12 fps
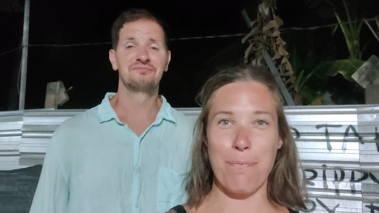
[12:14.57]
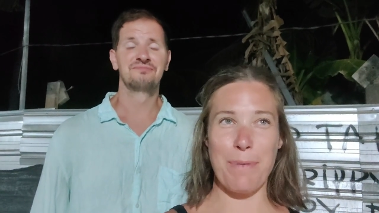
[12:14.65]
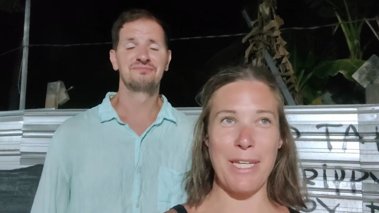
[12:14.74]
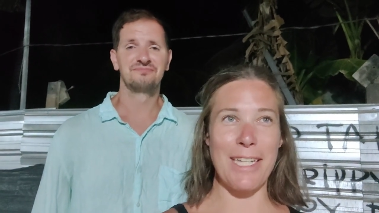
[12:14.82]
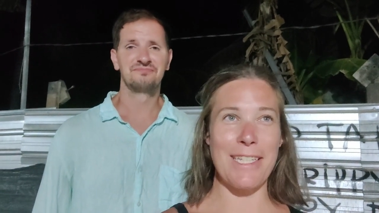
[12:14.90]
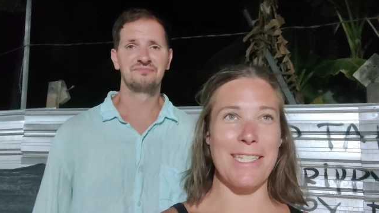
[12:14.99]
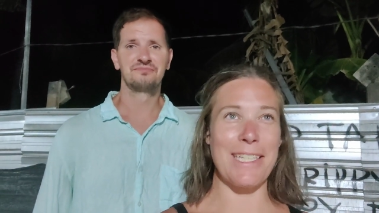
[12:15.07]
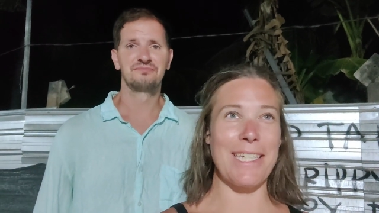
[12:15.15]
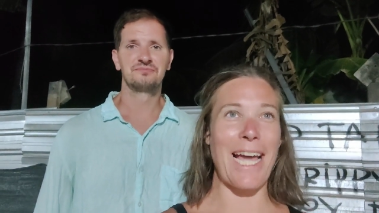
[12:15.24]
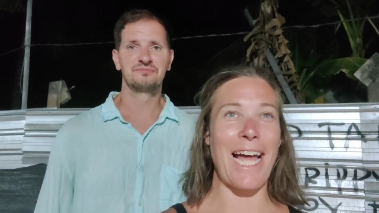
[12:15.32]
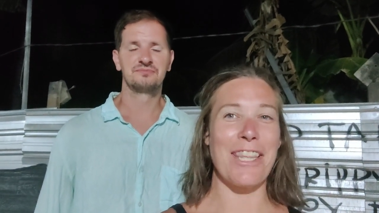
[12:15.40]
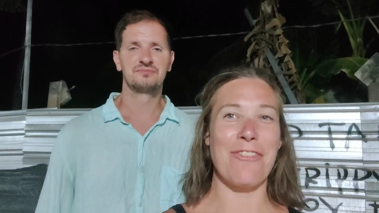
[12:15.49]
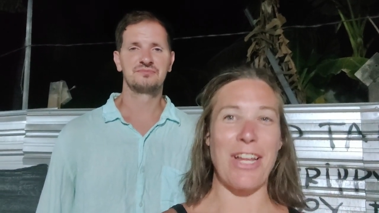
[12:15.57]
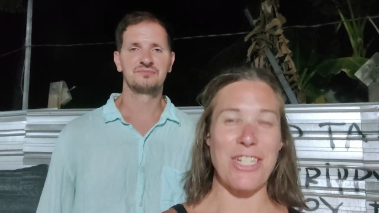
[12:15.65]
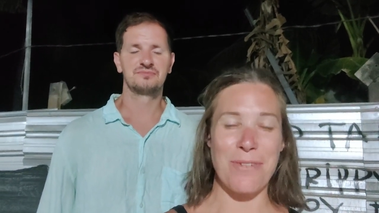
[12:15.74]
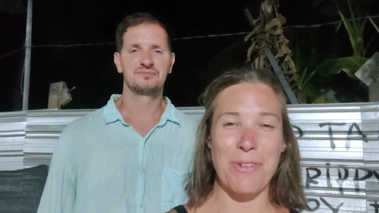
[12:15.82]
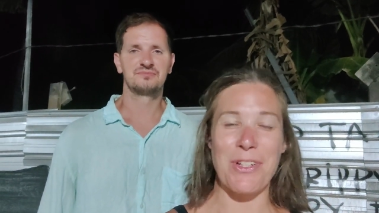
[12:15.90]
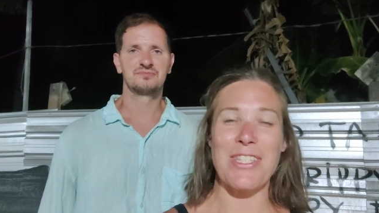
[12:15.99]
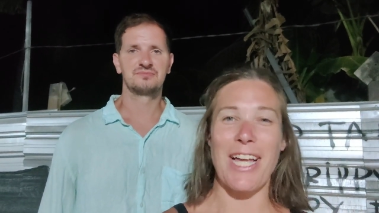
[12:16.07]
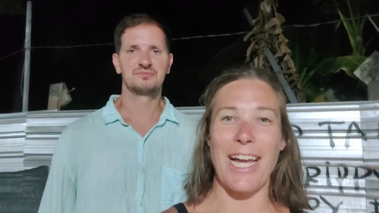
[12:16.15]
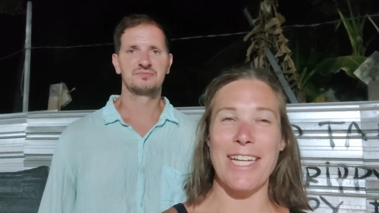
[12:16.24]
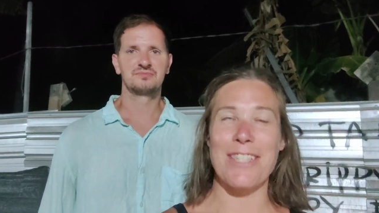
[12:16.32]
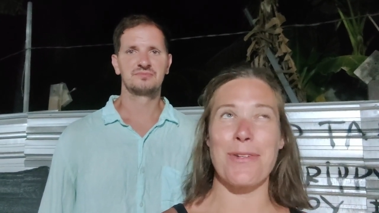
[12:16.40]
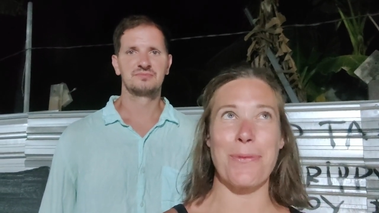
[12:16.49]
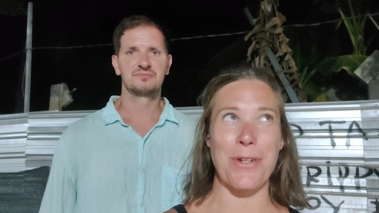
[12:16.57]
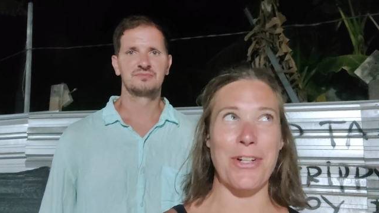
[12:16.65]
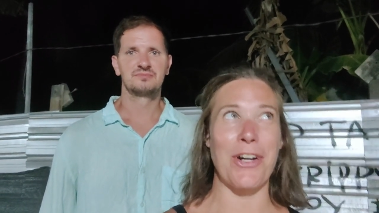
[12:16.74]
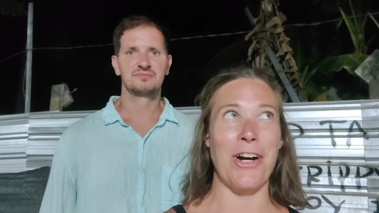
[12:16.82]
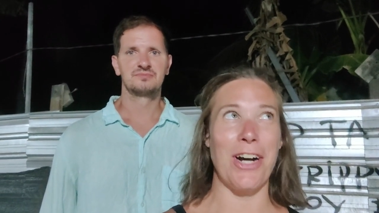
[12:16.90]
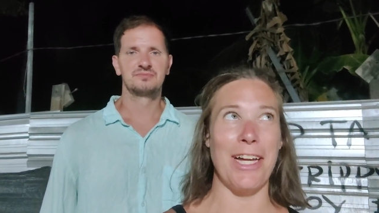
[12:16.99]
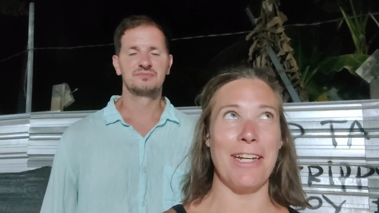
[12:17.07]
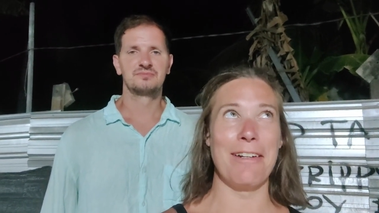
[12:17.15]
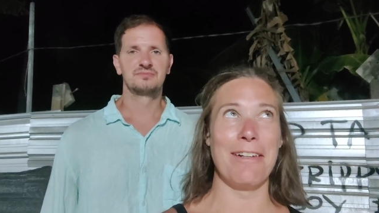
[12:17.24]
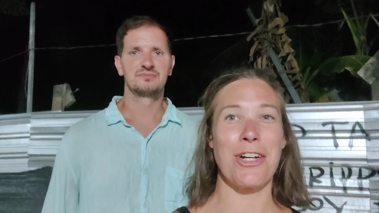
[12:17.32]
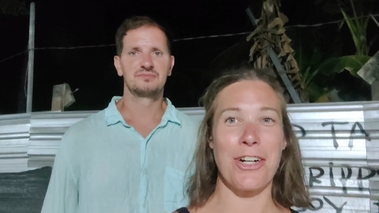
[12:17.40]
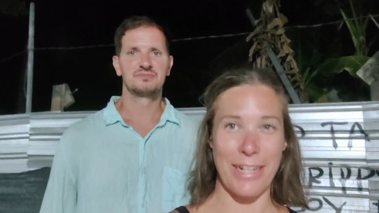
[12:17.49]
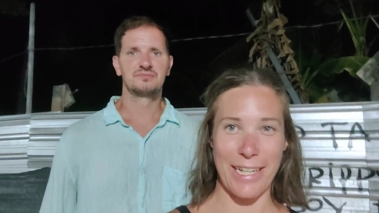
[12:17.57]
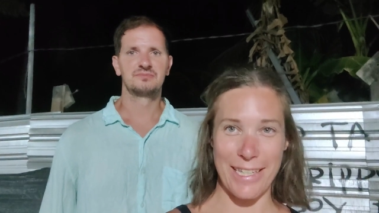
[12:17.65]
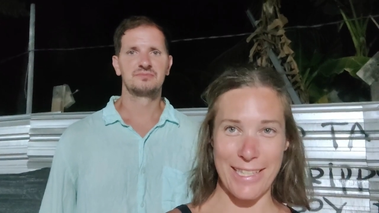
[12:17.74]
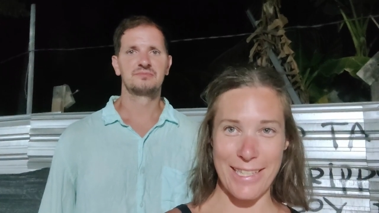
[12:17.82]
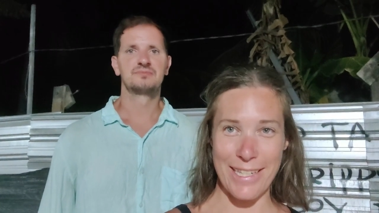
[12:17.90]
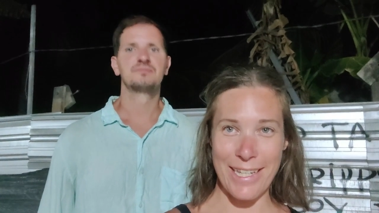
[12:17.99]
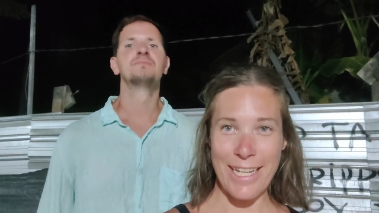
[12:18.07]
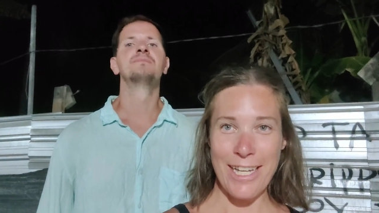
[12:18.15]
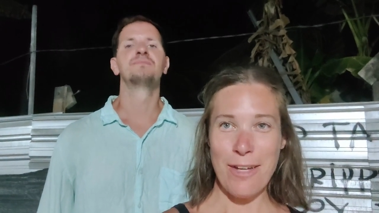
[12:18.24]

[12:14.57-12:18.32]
Speaker 1: because yeah, the vegetable sides were not curries,